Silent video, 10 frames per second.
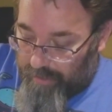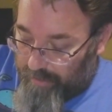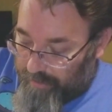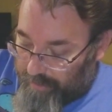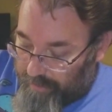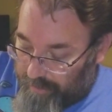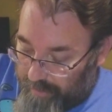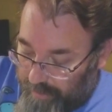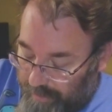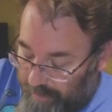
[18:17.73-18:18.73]
There's
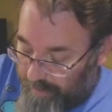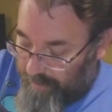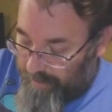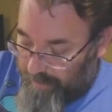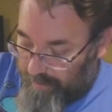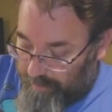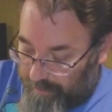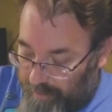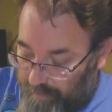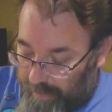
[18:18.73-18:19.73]

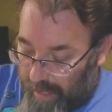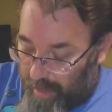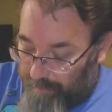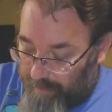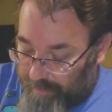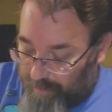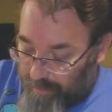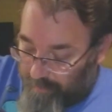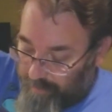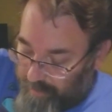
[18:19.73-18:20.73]
no gap, there's
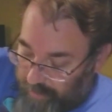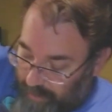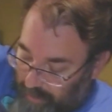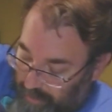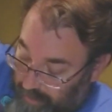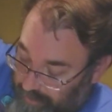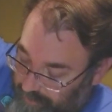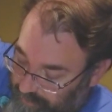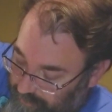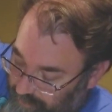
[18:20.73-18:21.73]
no
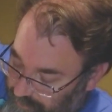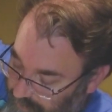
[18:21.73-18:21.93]
issues with them